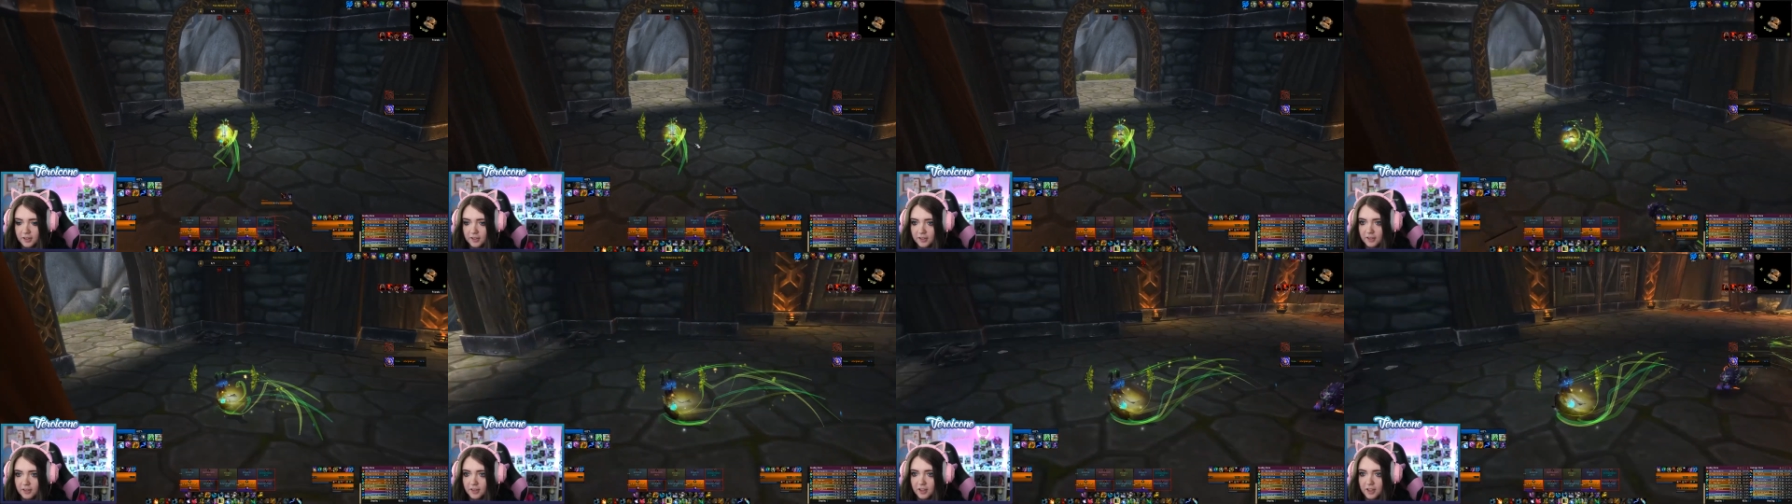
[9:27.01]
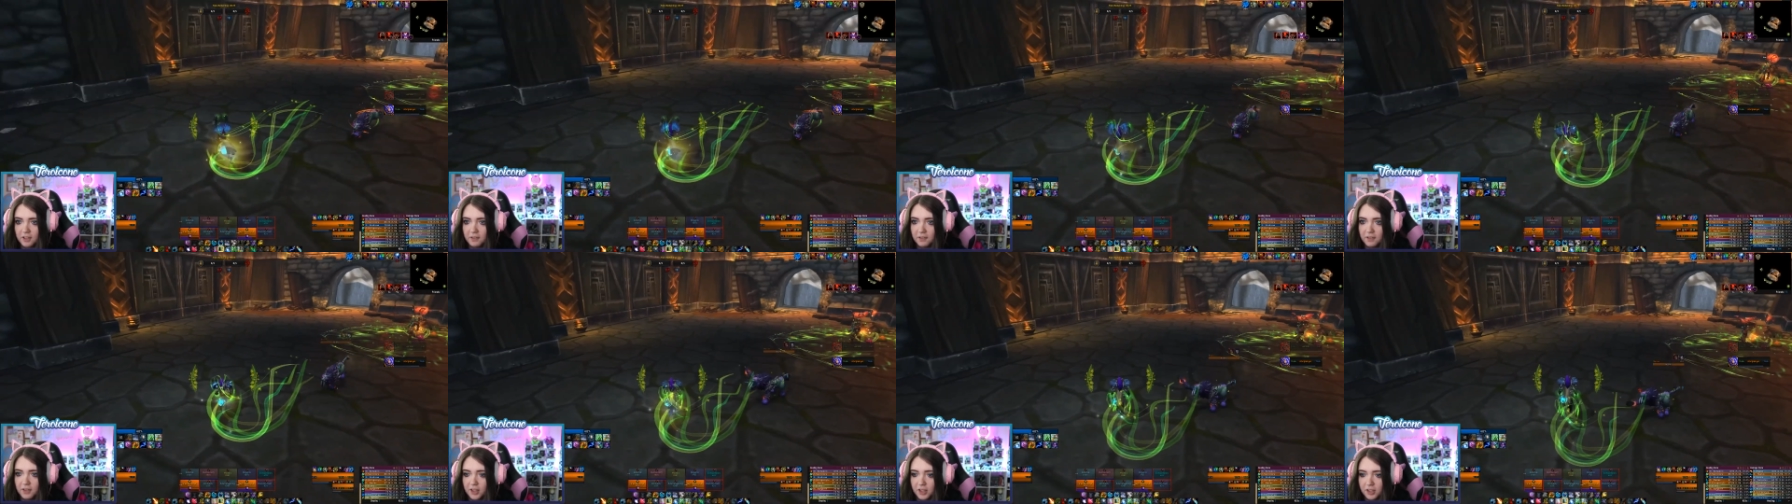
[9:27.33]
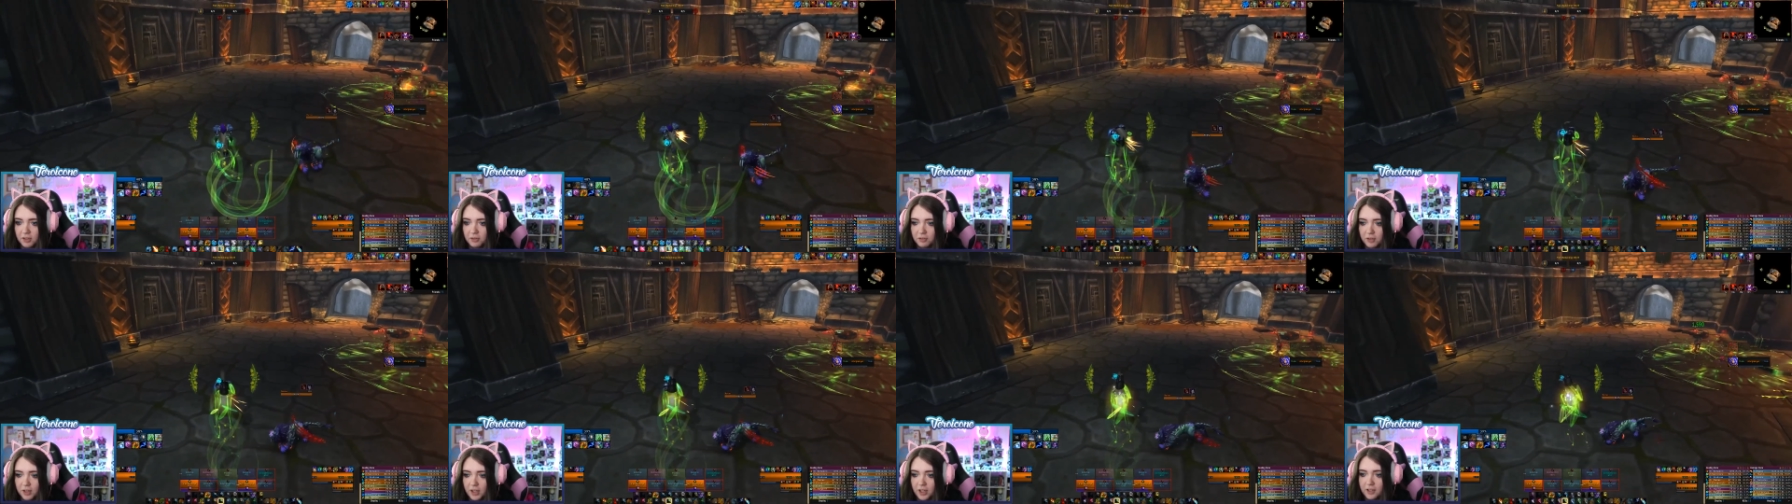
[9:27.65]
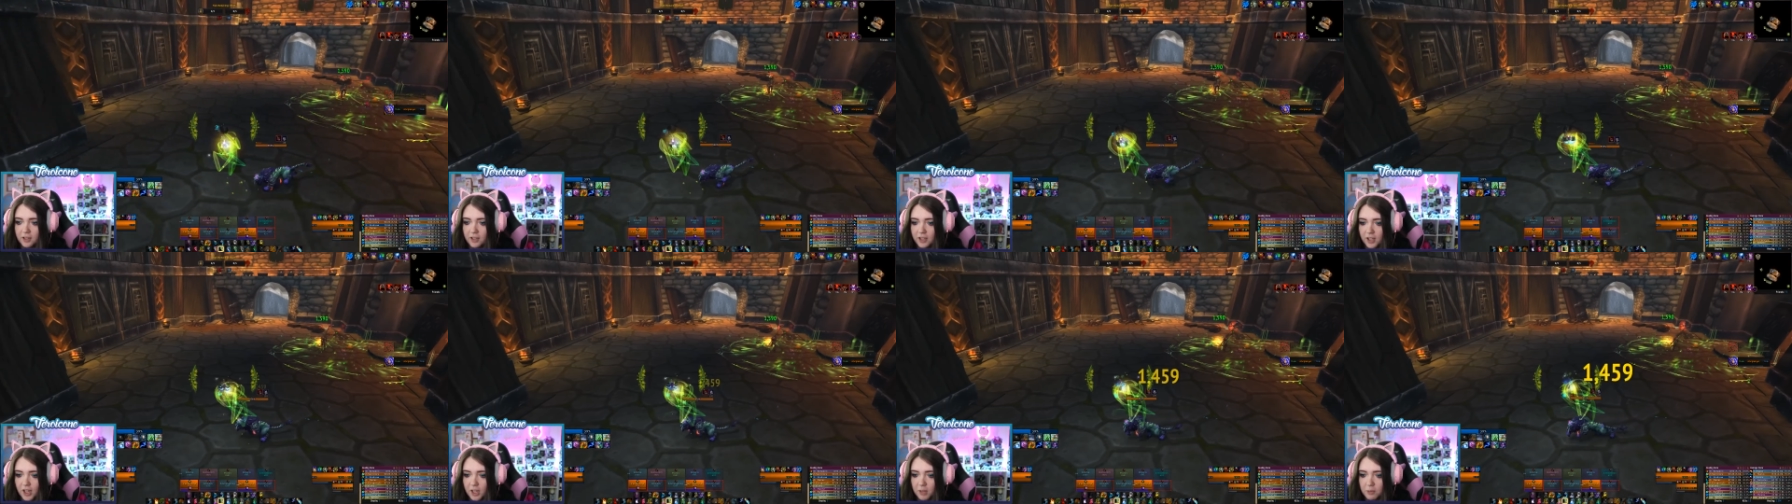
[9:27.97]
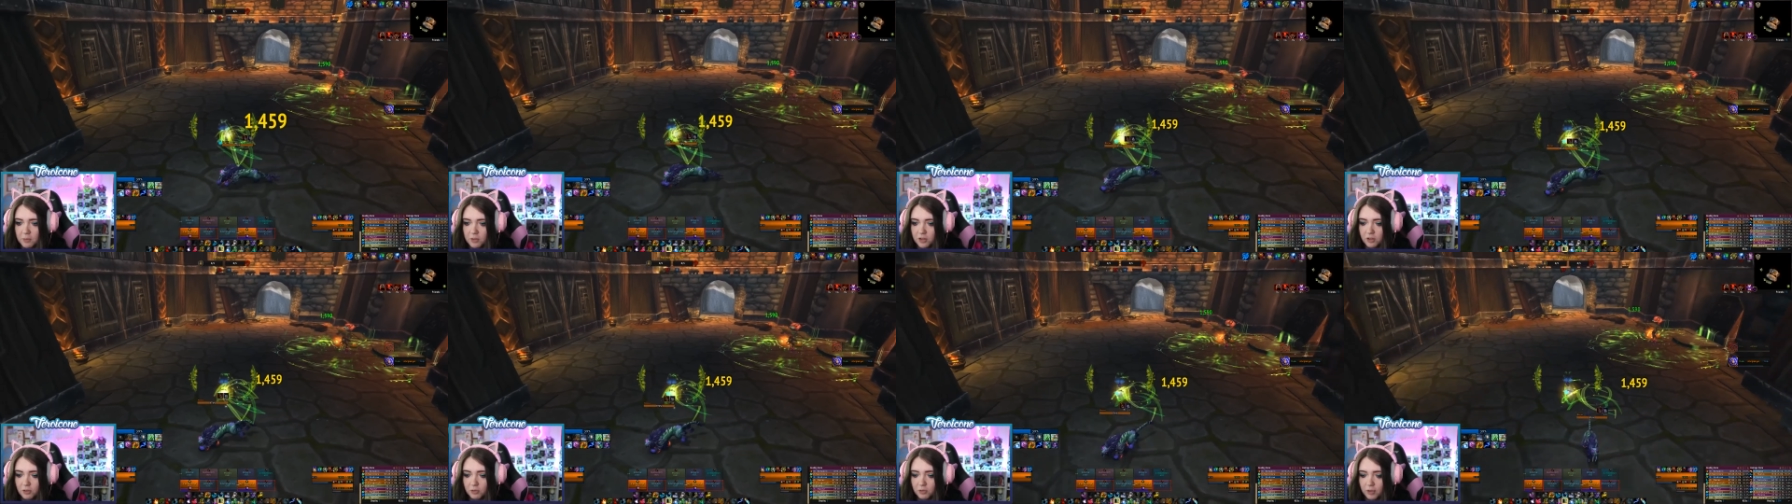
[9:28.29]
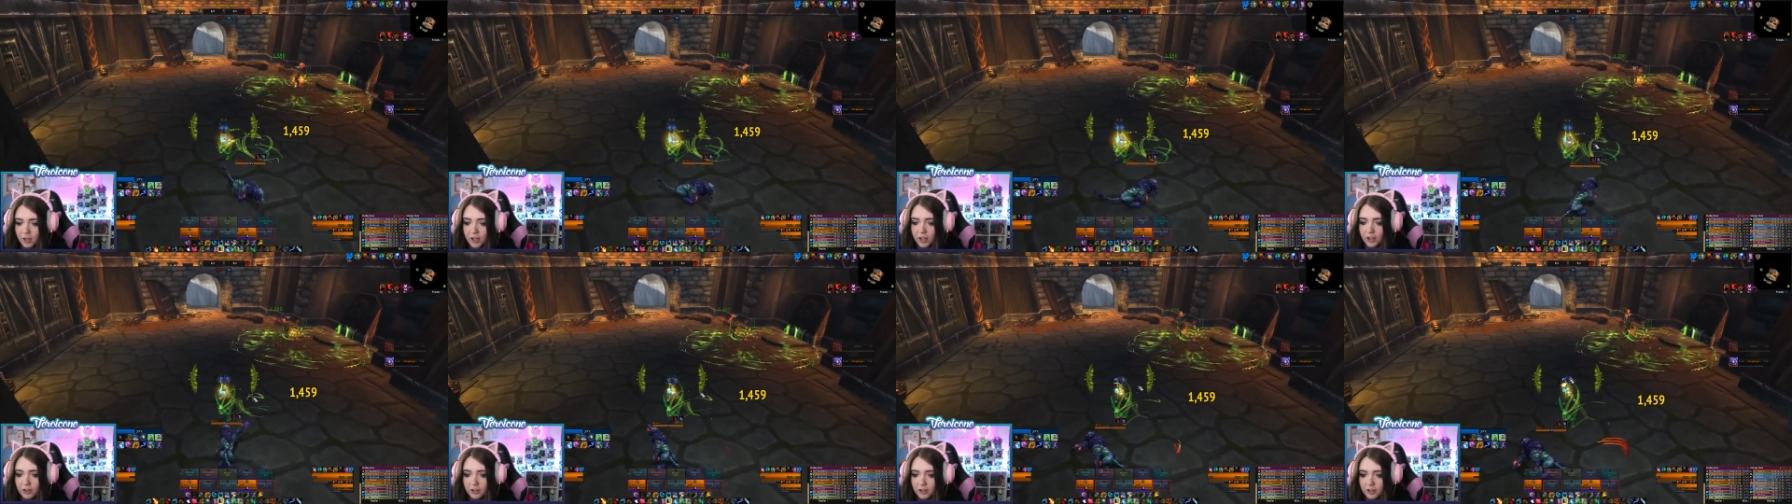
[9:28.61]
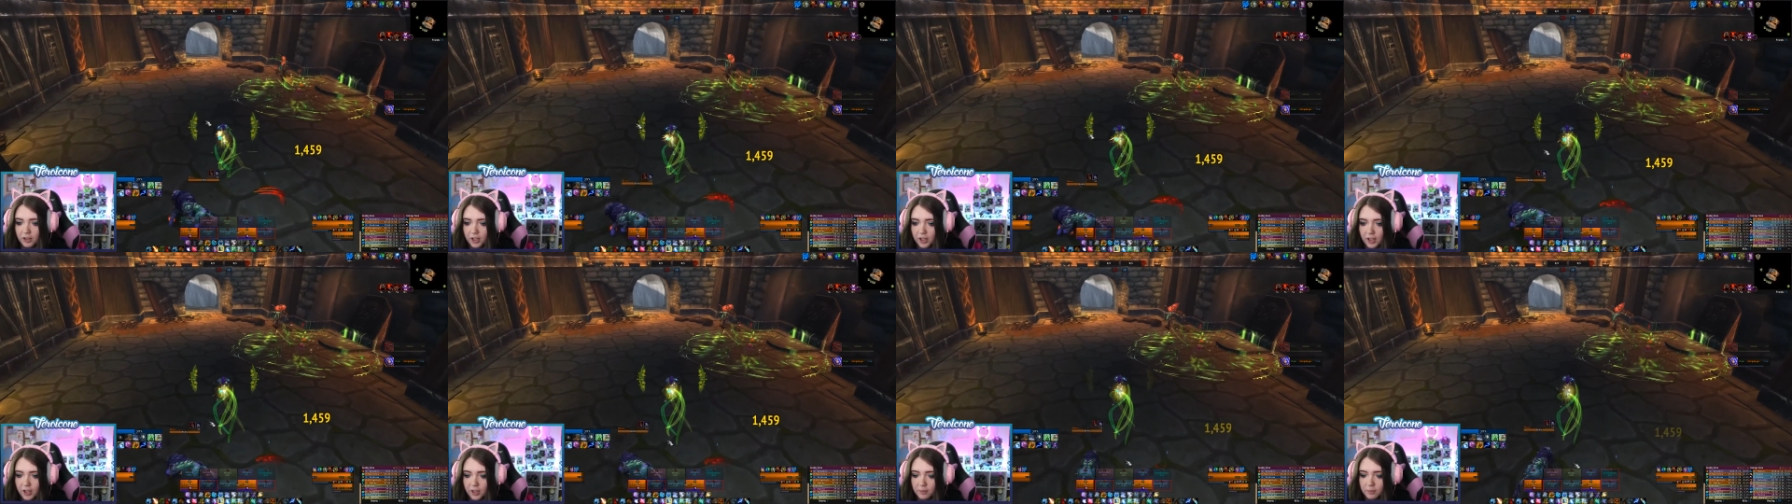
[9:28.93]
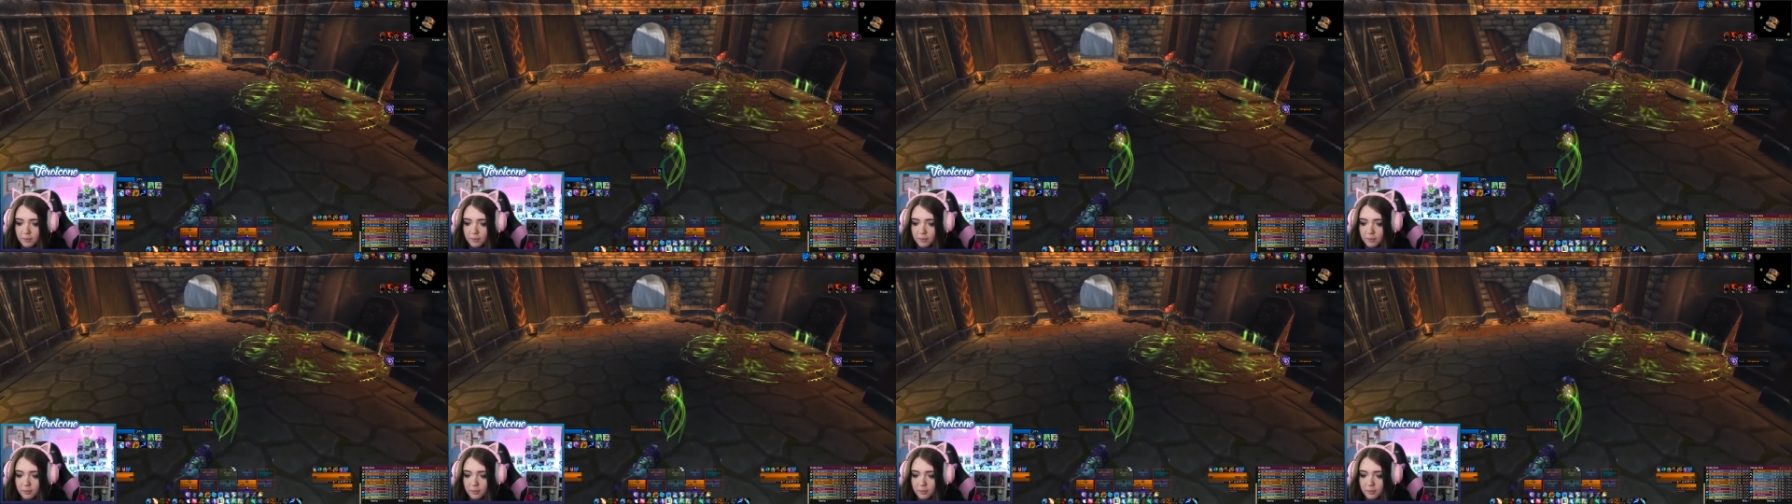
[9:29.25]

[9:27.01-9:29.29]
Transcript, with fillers: It's not even like a ranked game. It's a regular game.